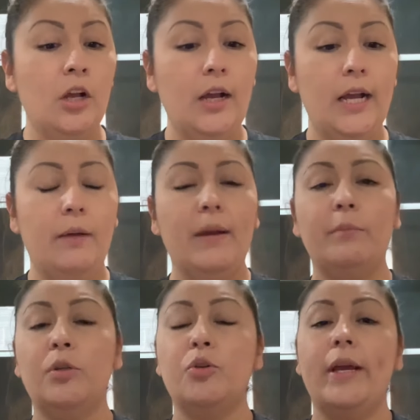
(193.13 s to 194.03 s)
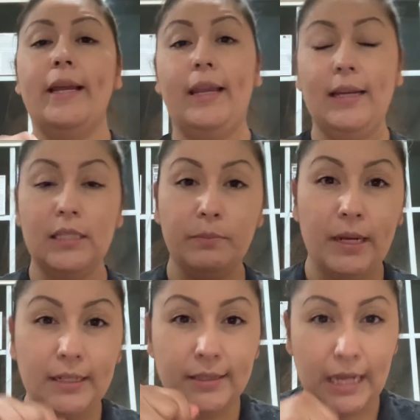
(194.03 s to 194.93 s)
I'm gonna try and get as
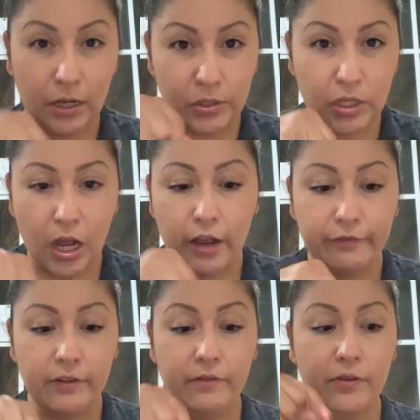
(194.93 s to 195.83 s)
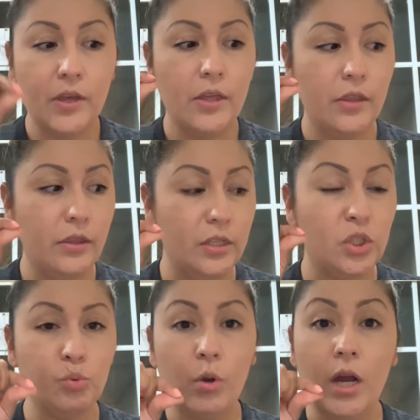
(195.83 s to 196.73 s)
many cells off of the
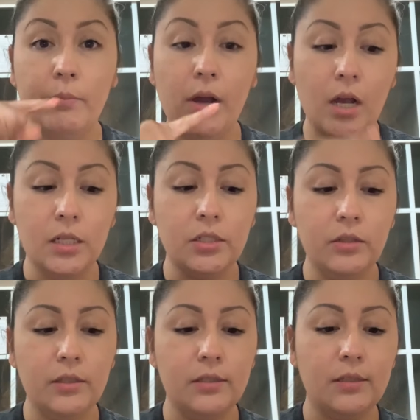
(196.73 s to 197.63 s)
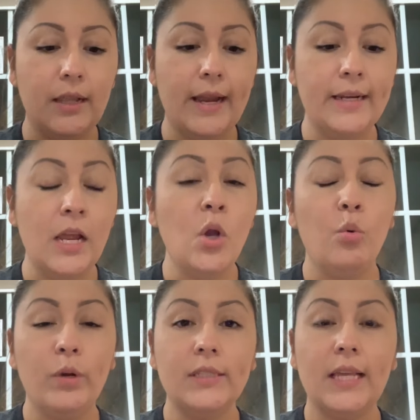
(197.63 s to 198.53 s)
swab onto the slide.
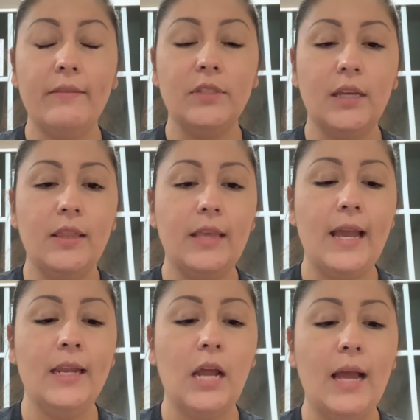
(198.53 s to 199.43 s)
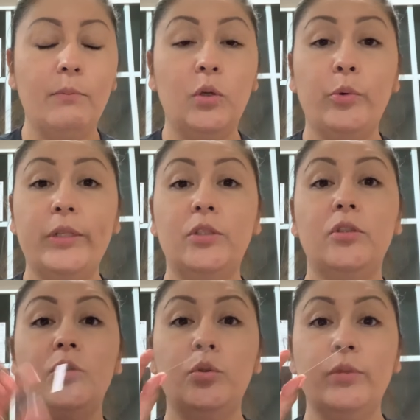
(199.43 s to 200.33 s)
Once I've done that, I'm going
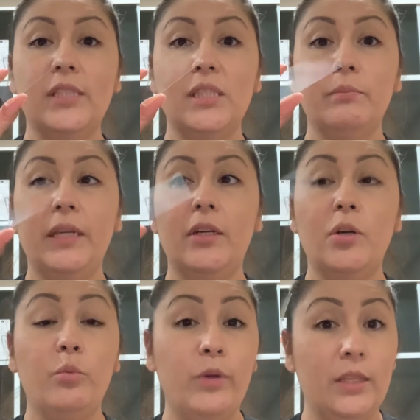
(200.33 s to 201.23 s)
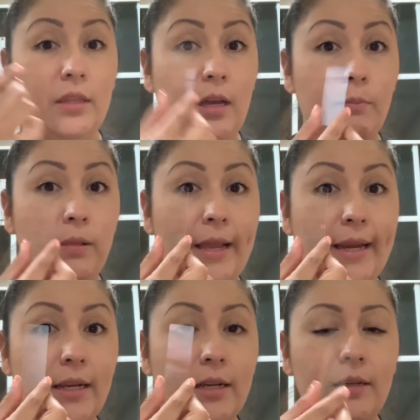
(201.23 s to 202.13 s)
to do a smear with a
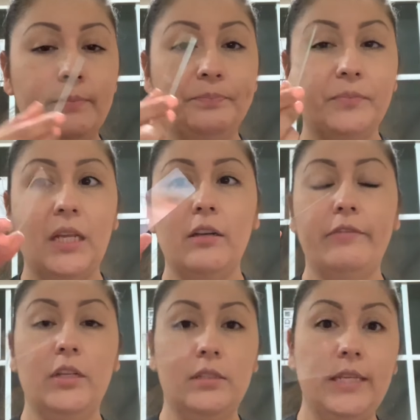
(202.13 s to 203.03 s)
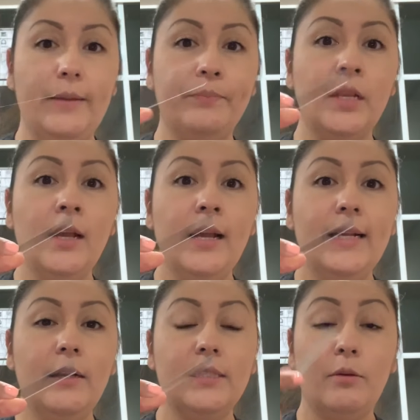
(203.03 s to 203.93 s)
blank, I don't know if you could see it,
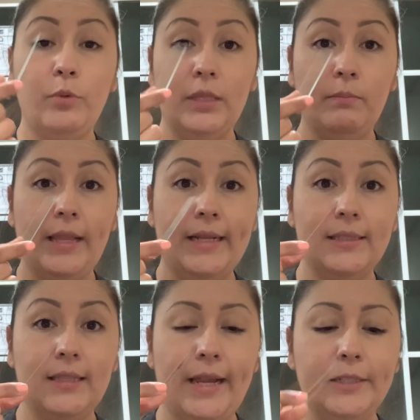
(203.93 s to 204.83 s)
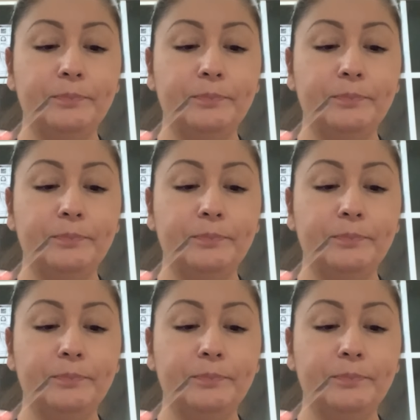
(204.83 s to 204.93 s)
with a blank slide.